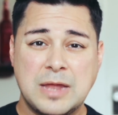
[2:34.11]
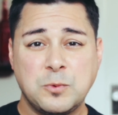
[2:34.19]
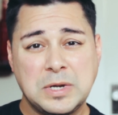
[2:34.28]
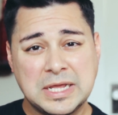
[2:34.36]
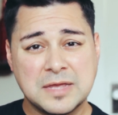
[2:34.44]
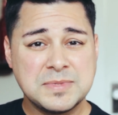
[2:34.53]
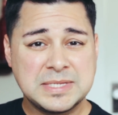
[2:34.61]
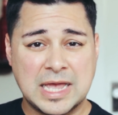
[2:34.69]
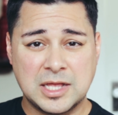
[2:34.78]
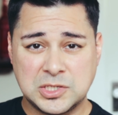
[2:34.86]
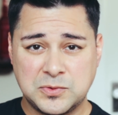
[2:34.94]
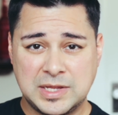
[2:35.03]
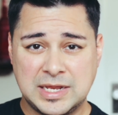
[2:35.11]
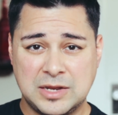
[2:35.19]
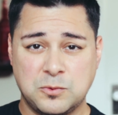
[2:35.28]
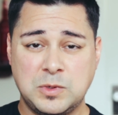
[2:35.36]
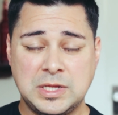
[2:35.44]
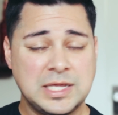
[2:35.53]
And when it comes down to it,
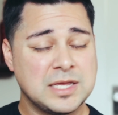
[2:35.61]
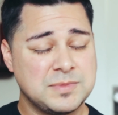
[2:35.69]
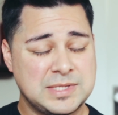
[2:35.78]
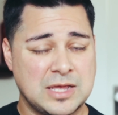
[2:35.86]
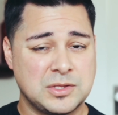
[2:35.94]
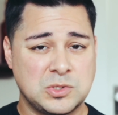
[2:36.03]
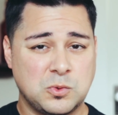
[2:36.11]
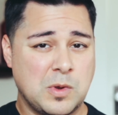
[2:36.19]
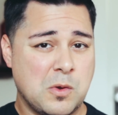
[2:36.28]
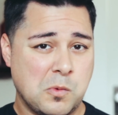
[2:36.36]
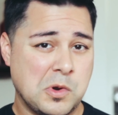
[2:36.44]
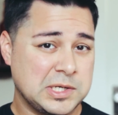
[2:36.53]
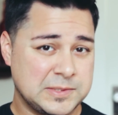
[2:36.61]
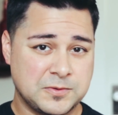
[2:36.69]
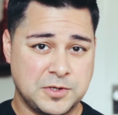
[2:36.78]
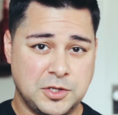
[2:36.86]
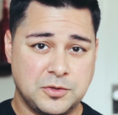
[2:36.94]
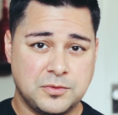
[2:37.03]
it really comes down to what works
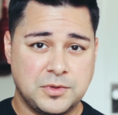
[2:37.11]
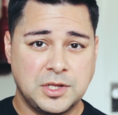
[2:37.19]
for you.